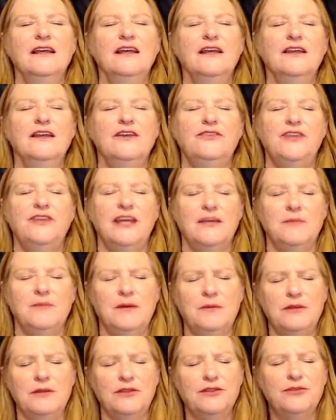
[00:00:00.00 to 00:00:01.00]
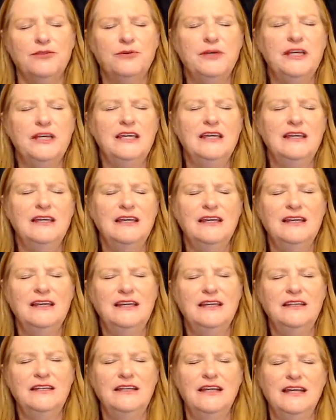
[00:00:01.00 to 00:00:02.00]
you take maybe three
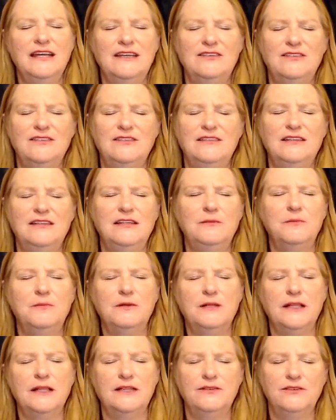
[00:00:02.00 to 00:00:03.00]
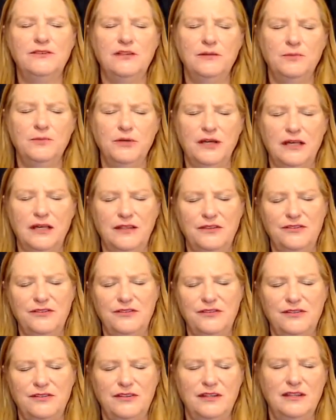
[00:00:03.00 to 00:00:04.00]
nice, deep cleansing
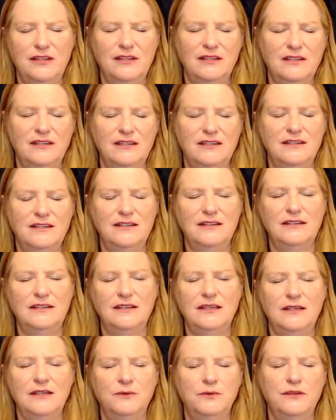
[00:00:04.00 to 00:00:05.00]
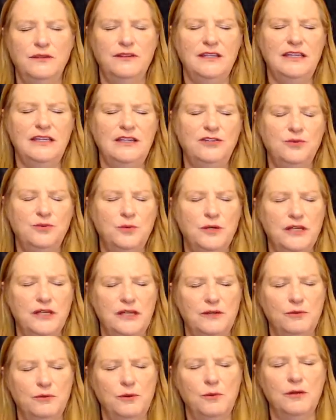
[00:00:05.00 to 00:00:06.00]
breaths. And with each
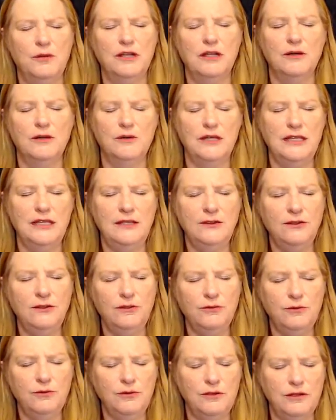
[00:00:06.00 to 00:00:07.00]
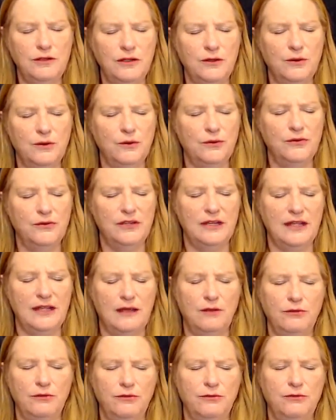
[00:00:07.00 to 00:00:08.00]
one, we want to go in through the nose and
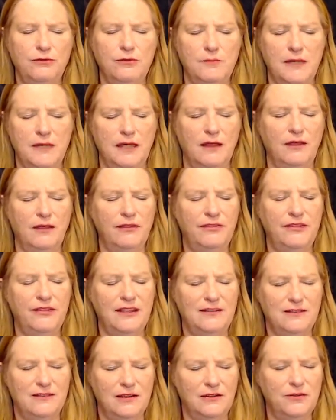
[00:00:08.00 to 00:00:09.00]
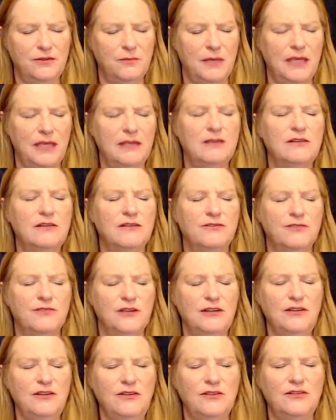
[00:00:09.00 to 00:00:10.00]
out through the mouth. That does make a
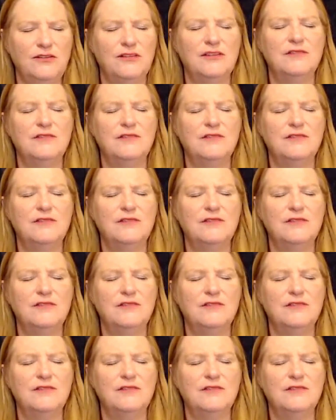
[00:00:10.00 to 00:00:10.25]
difference.